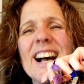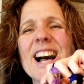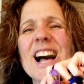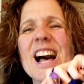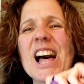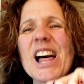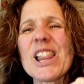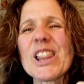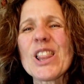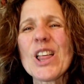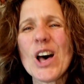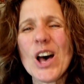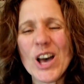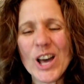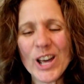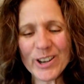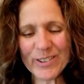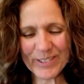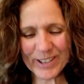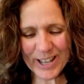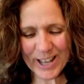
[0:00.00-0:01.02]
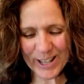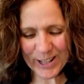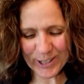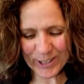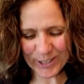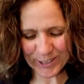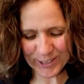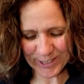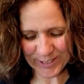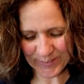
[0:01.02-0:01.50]
of
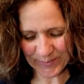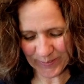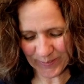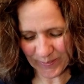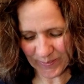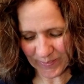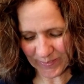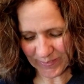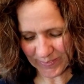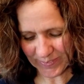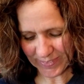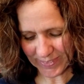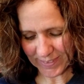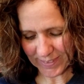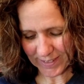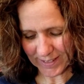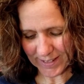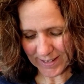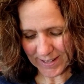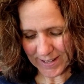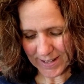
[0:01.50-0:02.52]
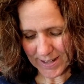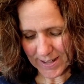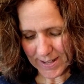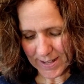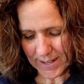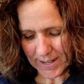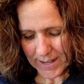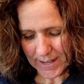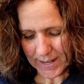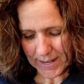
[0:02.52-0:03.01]
colors.
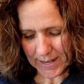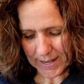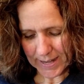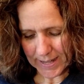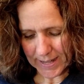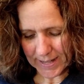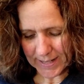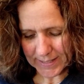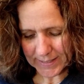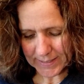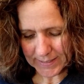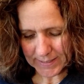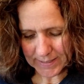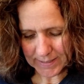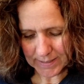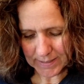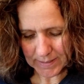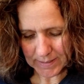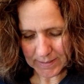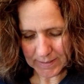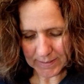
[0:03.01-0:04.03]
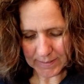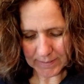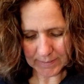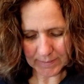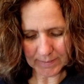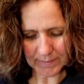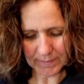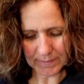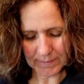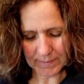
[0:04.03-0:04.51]
And
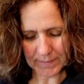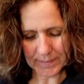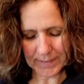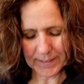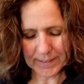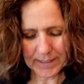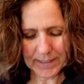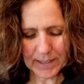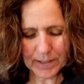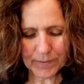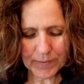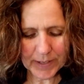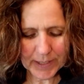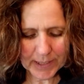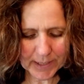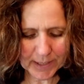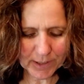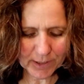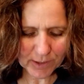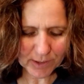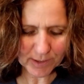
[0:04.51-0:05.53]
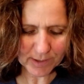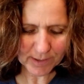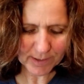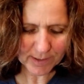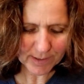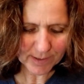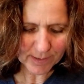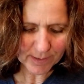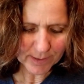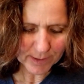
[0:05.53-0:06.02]
let's see if I can
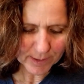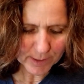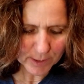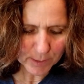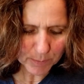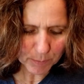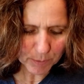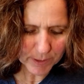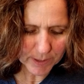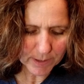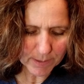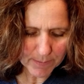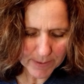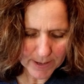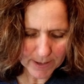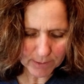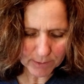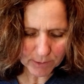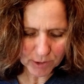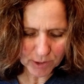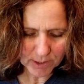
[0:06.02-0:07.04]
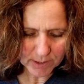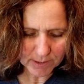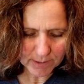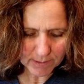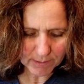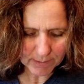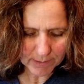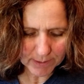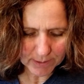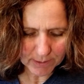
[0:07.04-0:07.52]
spread them out just a
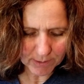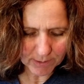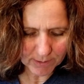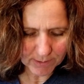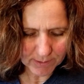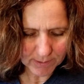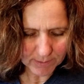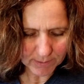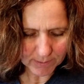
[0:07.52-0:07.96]
little.